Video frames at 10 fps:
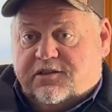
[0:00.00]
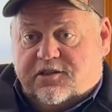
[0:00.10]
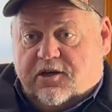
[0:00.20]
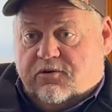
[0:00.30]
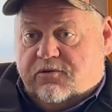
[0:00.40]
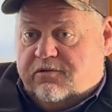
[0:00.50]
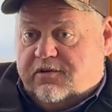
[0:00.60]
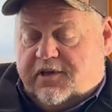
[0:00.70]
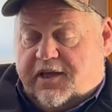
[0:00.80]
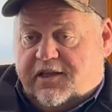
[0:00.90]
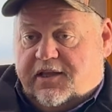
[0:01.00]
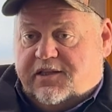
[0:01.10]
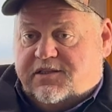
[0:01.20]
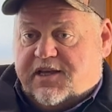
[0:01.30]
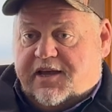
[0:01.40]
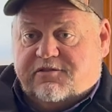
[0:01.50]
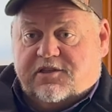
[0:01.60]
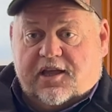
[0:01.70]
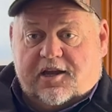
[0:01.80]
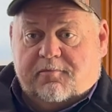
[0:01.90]
So it saves
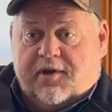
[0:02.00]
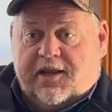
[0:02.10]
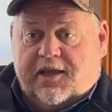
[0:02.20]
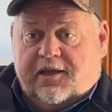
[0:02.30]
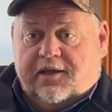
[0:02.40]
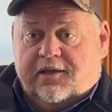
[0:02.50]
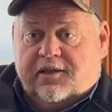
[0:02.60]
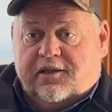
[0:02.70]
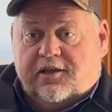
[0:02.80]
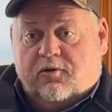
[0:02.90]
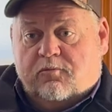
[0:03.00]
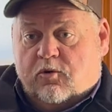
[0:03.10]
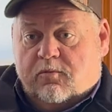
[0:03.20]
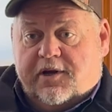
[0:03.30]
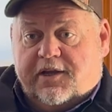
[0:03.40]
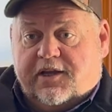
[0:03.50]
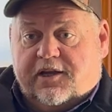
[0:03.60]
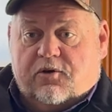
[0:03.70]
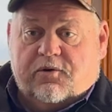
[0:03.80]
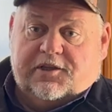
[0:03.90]
a lot of money. More money
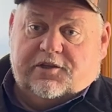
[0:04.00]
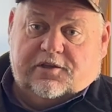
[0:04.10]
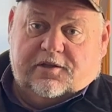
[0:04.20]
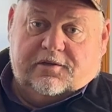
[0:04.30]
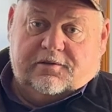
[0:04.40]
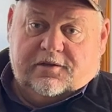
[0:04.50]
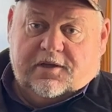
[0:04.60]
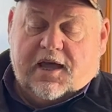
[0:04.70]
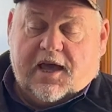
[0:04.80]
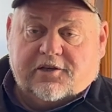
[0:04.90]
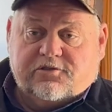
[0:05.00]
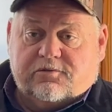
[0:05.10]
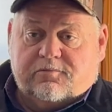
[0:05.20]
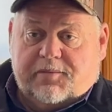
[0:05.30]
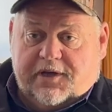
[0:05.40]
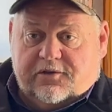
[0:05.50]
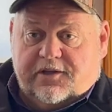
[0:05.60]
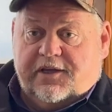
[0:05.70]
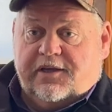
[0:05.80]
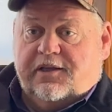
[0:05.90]
could go into the actual
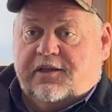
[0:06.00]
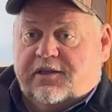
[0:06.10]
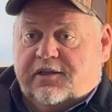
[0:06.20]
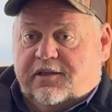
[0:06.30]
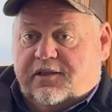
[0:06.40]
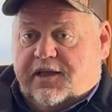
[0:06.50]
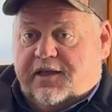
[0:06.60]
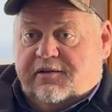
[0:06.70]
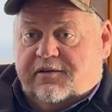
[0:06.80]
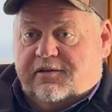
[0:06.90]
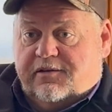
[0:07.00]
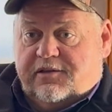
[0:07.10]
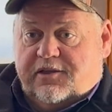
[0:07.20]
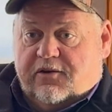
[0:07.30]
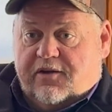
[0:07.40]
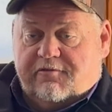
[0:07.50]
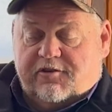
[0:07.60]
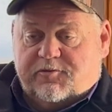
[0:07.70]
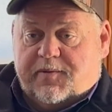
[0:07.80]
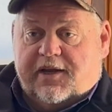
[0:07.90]
building than, having
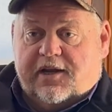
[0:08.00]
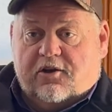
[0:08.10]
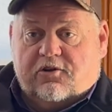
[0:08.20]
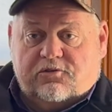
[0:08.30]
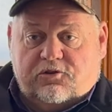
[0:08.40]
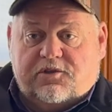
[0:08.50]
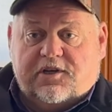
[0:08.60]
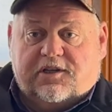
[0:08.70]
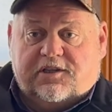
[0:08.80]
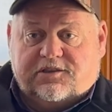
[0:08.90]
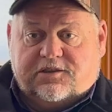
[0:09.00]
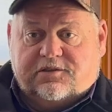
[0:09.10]
to spend it all on utilities.